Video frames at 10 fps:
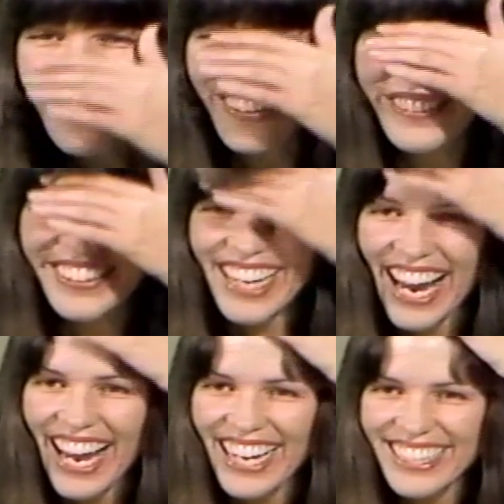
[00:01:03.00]
I don't know if you
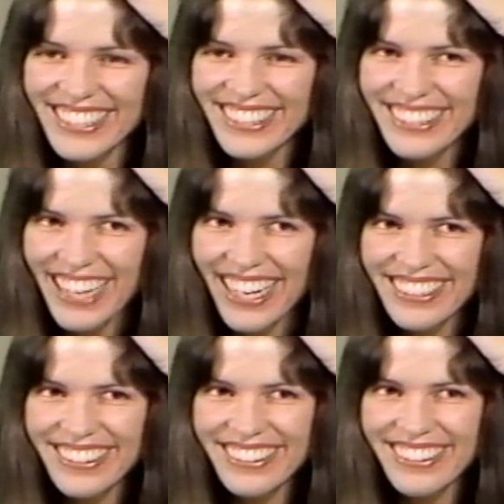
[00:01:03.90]
can.
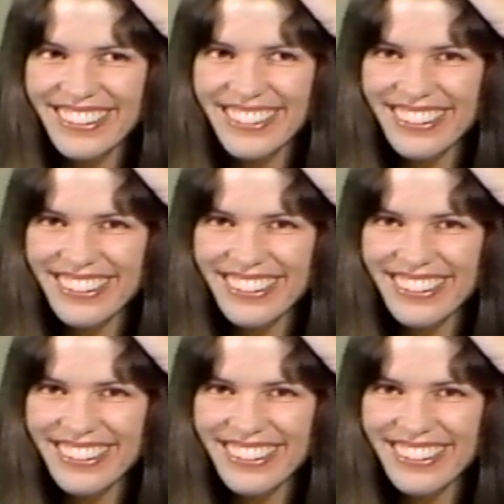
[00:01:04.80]
Can you?